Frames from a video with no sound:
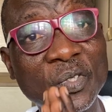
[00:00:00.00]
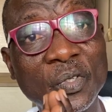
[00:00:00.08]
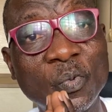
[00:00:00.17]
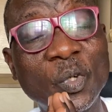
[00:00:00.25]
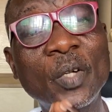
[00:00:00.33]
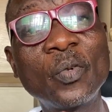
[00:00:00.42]
note.
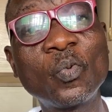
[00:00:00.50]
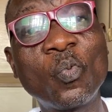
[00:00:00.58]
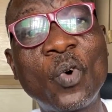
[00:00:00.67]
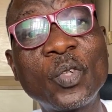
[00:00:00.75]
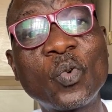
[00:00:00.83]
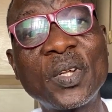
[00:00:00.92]
We
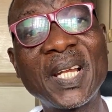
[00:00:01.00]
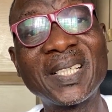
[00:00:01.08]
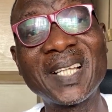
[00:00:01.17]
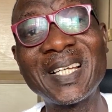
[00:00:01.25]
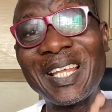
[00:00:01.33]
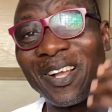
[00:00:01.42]
want to
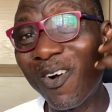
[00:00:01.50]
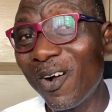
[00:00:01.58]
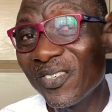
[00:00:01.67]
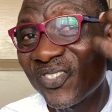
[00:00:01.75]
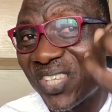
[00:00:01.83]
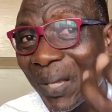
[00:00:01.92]
understand the
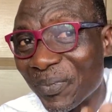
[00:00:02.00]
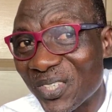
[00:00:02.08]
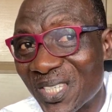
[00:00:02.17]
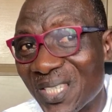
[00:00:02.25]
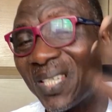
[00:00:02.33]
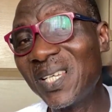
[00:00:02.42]

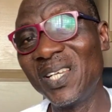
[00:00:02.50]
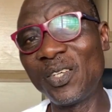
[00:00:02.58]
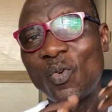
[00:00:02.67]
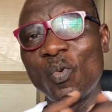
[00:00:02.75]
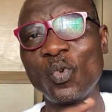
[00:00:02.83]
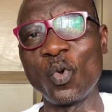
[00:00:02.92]
concepts
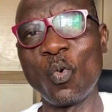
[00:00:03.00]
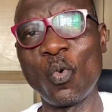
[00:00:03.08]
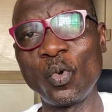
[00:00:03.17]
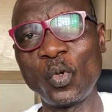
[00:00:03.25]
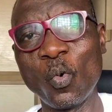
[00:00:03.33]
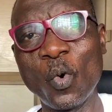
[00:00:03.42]
you
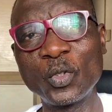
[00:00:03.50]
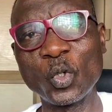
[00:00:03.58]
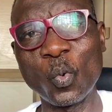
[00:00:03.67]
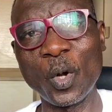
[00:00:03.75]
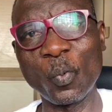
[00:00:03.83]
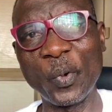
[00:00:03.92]
want to
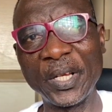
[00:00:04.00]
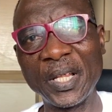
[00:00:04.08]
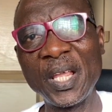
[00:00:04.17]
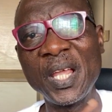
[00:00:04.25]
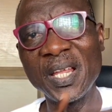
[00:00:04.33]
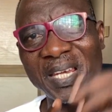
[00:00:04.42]
work with,
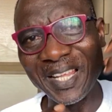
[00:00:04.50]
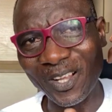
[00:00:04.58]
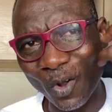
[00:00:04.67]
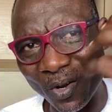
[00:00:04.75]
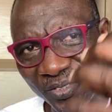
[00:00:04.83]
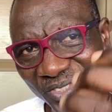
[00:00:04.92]
the
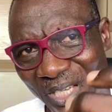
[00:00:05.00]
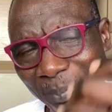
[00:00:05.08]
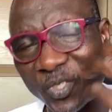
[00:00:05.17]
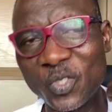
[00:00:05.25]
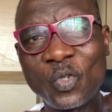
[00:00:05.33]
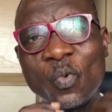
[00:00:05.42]

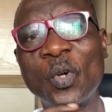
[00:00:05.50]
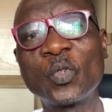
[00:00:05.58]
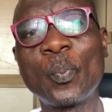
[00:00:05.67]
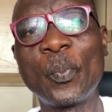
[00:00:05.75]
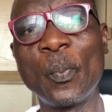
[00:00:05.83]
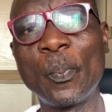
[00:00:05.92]
concepts you want to
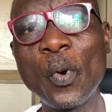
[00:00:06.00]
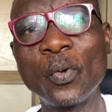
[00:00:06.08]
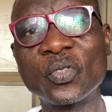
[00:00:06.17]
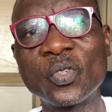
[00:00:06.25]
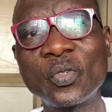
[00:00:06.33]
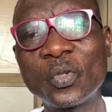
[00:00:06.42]

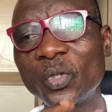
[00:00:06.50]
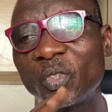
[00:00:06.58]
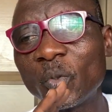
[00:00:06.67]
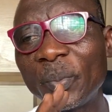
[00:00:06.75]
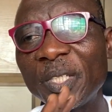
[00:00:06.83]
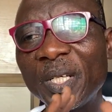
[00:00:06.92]
propose. So it
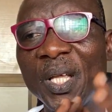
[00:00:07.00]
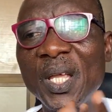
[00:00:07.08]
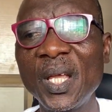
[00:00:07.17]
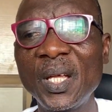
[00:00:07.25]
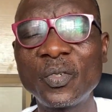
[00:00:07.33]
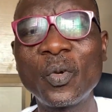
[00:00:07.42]
should be,
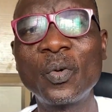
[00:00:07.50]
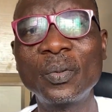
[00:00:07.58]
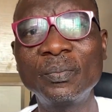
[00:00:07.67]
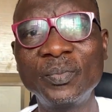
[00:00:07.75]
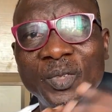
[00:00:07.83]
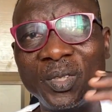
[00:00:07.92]

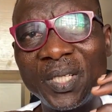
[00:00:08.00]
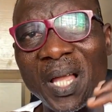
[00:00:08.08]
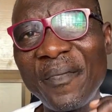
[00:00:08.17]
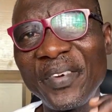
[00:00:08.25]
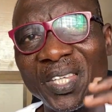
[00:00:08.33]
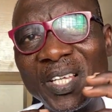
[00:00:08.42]

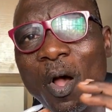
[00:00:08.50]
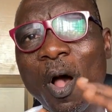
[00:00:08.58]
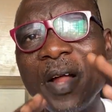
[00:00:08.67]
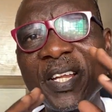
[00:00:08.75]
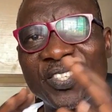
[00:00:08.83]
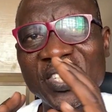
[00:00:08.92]
everything,
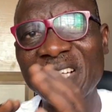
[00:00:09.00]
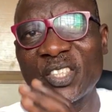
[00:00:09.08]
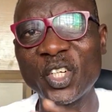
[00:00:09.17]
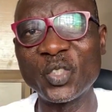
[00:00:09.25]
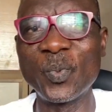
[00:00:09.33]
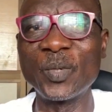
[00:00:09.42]
all the
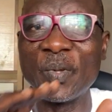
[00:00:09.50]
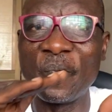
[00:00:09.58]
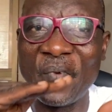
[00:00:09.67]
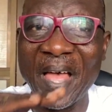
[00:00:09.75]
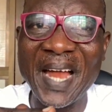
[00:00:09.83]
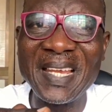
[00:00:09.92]
sections must be
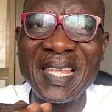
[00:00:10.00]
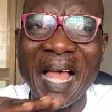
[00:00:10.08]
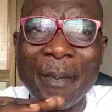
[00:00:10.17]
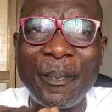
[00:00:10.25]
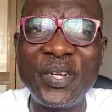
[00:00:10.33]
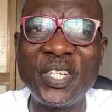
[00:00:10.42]
very
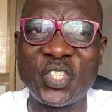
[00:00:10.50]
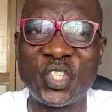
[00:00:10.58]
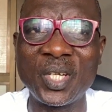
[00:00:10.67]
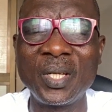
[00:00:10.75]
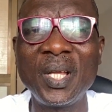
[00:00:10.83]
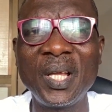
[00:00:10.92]
abridged.
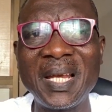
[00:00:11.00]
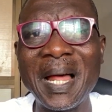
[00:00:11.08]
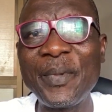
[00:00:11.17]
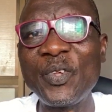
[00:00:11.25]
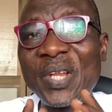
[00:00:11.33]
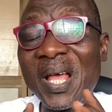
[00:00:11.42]
That
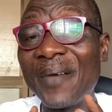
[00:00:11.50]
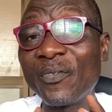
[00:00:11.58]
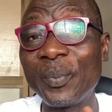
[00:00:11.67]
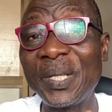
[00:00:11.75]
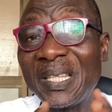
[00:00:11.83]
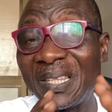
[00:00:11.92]
means you then have to
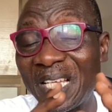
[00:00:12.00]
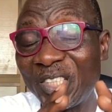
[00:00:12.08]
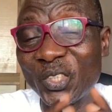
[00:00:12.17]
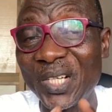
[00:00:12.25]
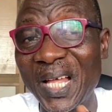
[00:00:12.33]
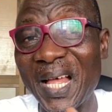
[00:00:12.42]
be
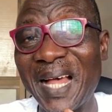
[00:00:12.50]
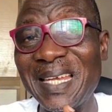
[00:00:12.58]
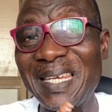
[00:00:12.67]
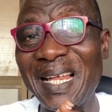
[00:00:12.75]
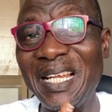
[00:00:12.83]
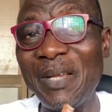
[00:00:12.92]
intentional and
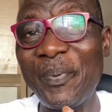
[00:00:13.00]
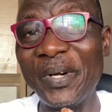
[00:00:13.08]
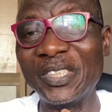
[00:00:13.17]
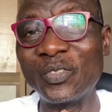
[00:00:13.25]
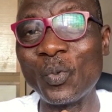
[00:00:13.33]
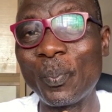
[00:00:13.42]

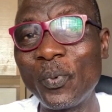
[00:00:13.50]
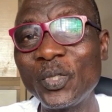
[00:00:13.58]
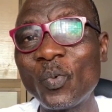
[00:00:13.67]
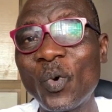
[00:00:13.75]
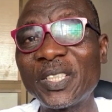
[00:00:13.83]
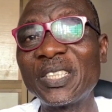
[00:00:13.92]
deliberate to put
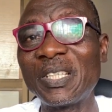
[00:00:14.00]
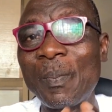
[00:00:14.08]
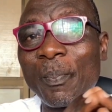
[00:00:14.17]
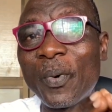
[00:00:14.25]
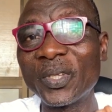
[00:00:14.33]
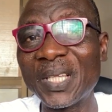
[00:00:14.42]
what is
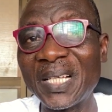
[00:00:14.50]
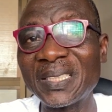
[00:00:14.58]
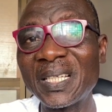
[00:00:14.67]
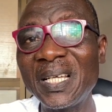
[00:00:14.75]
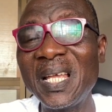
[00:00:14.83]
important,